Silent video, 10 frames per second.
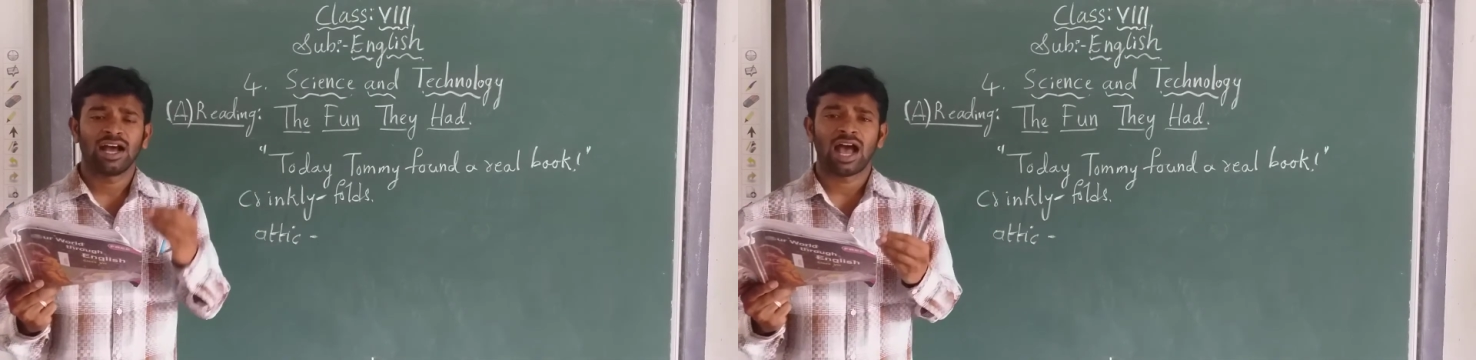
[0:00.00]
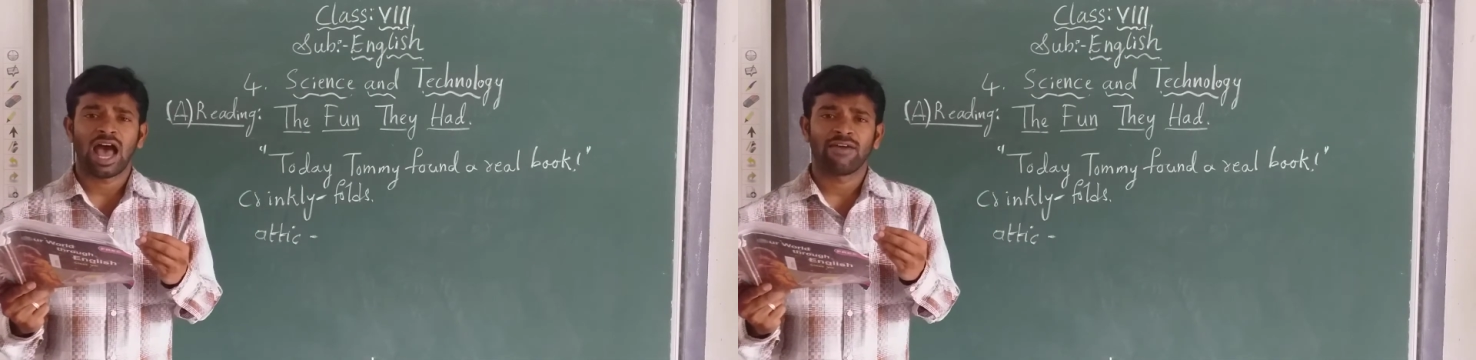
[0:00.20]

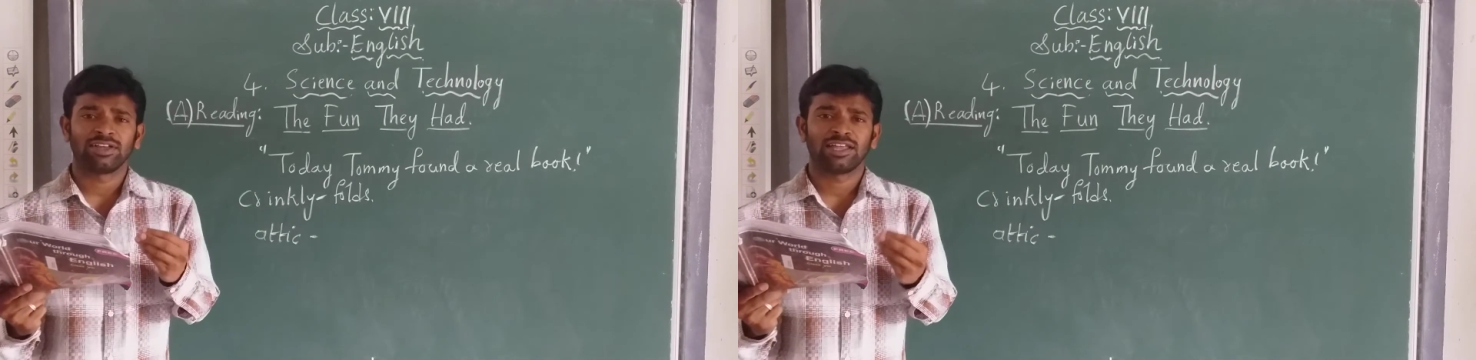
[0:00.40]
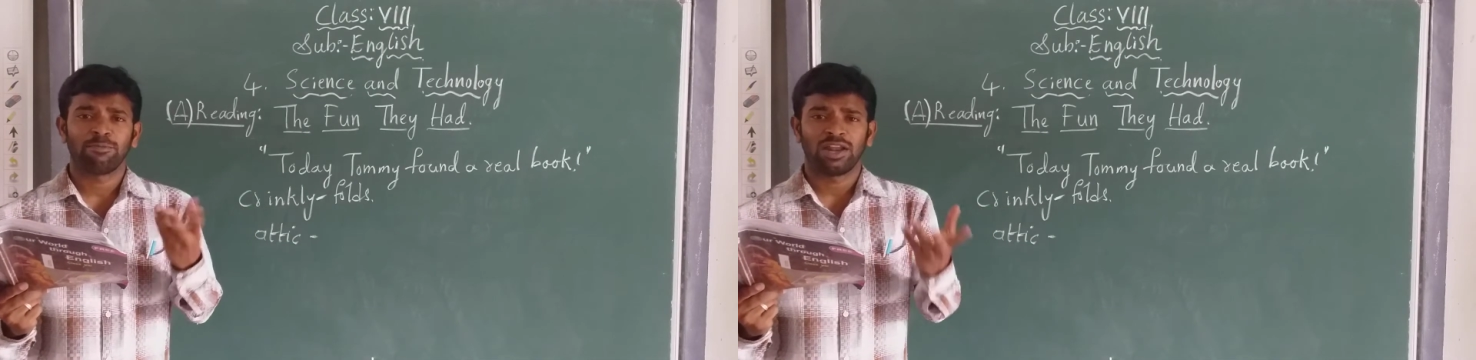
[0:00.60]

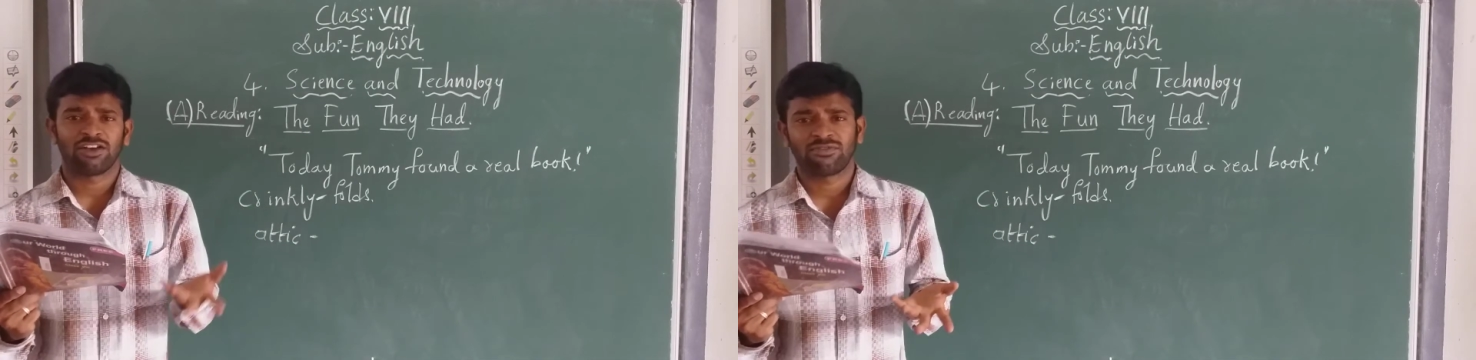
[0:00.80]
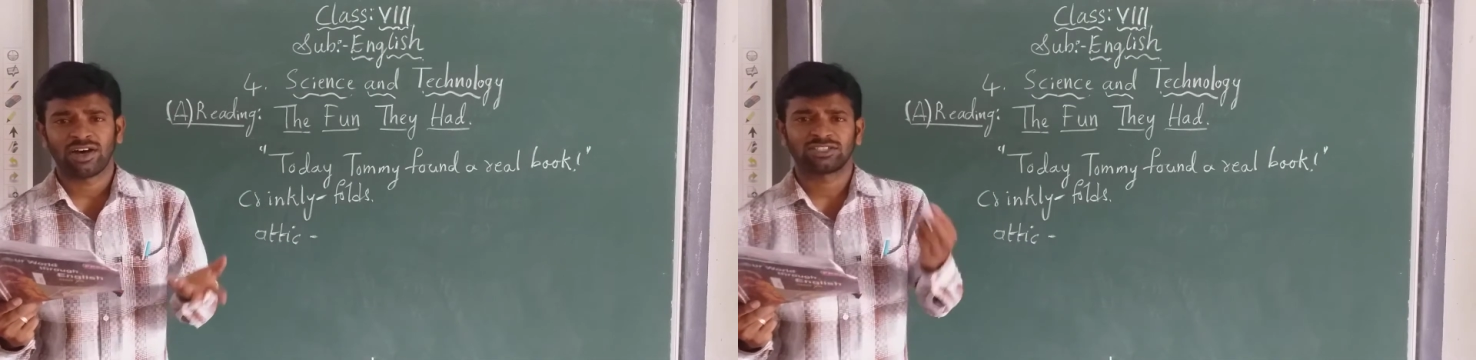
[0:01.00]
having their
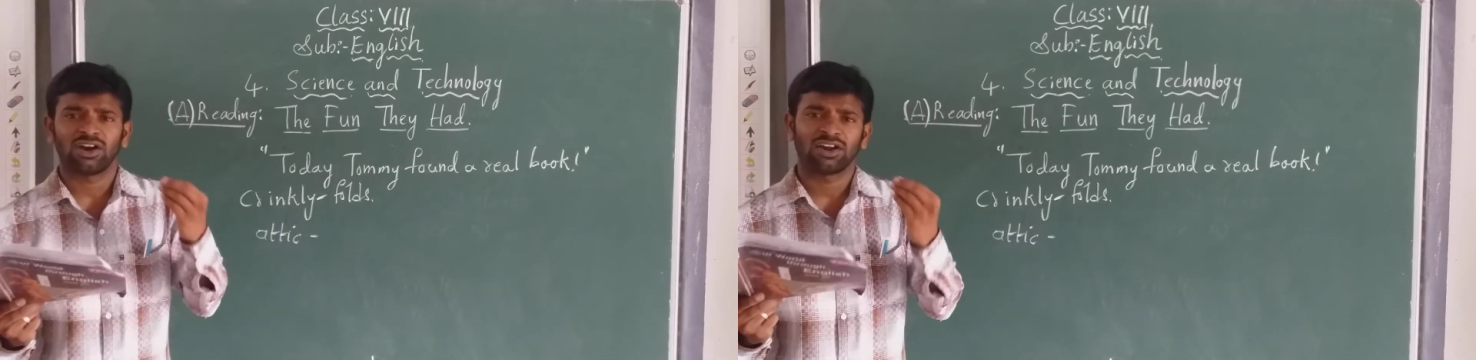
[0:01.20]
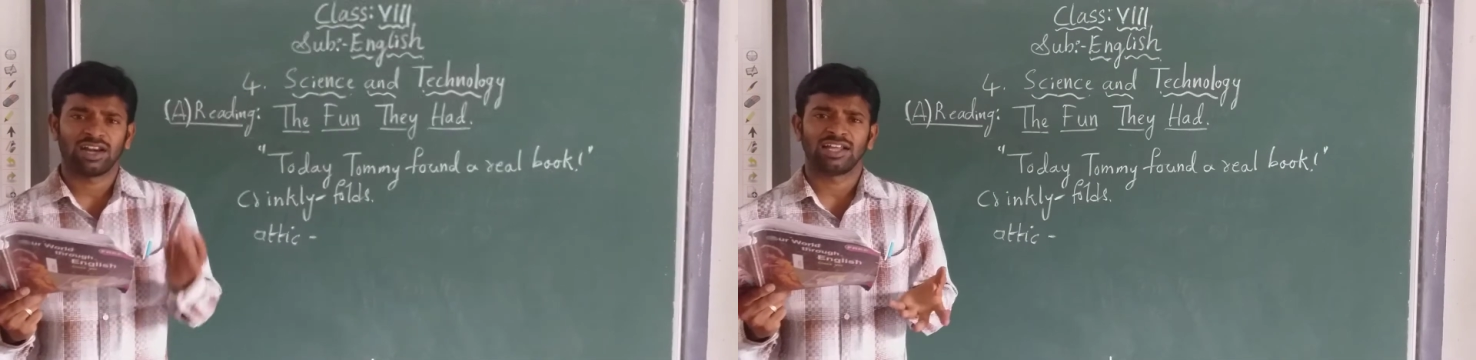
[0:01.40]
breakfast
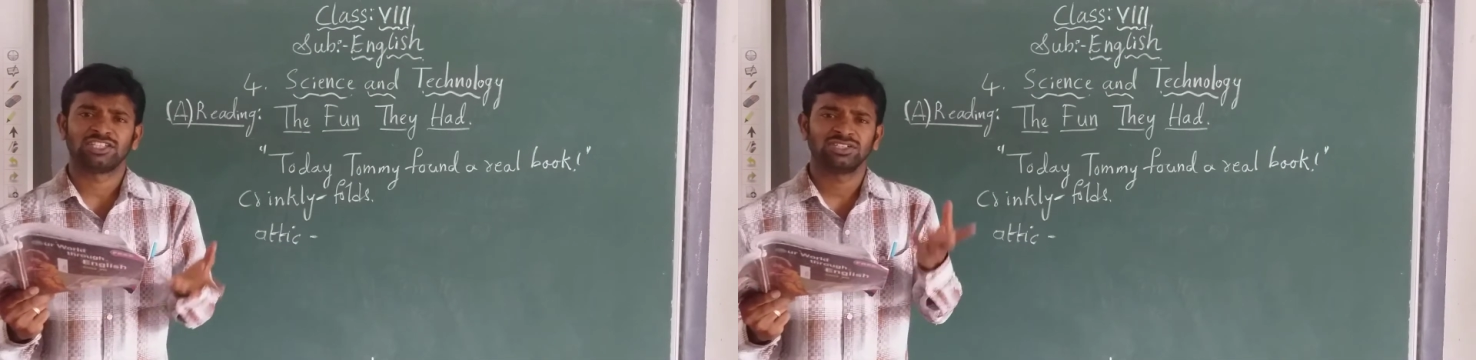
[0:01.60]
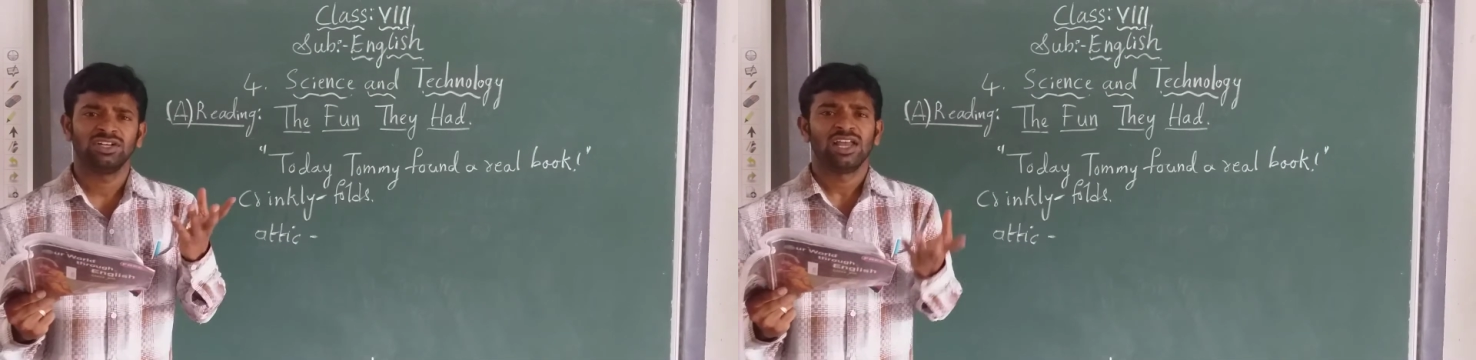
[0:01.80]
or
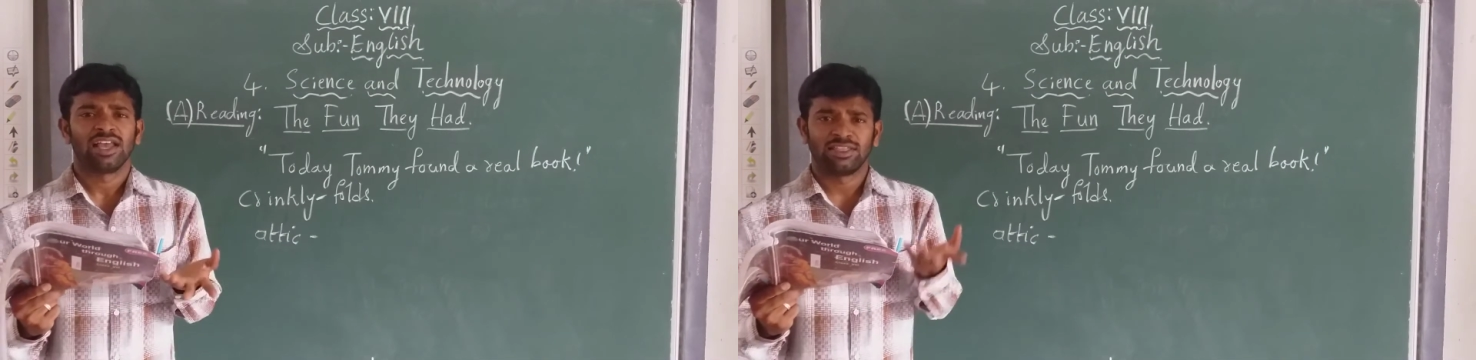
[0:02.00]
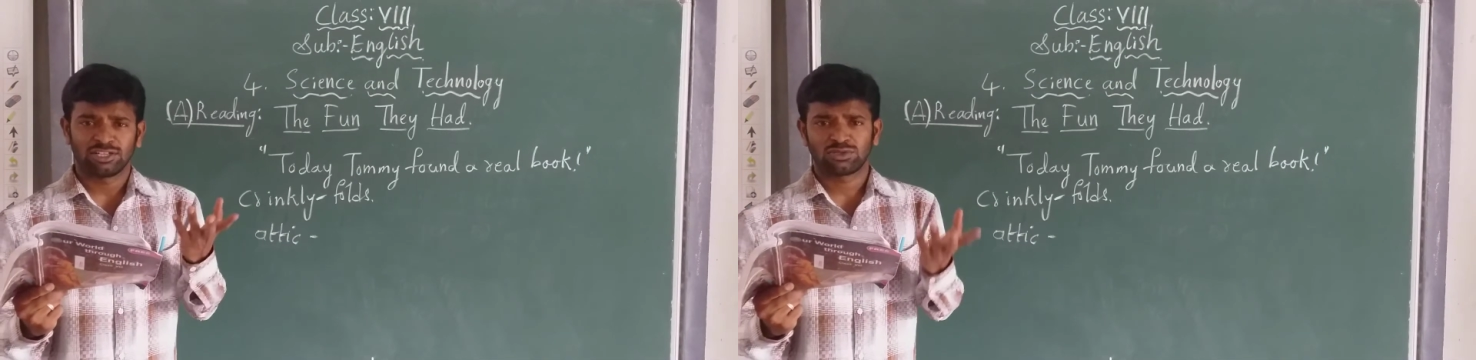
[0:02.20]
lunch
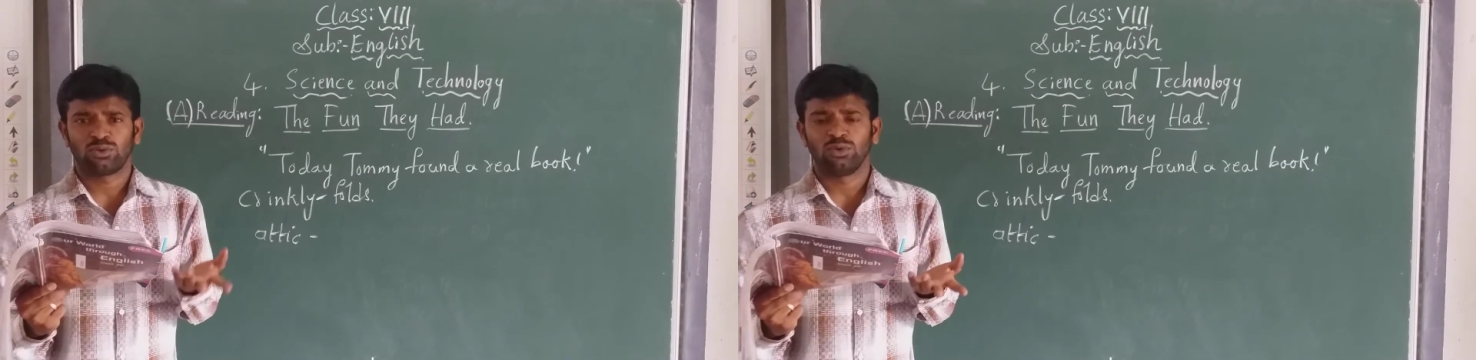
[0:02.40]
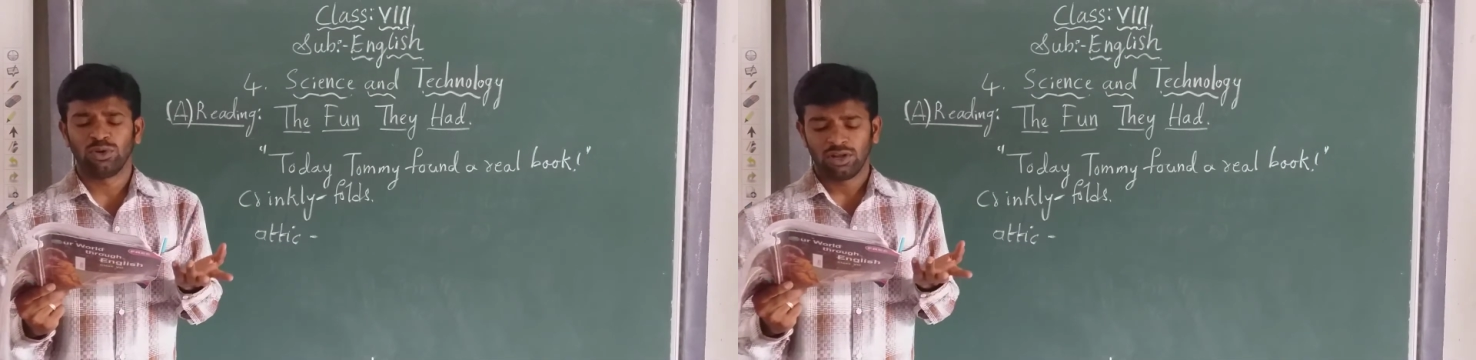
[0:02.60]
in the school.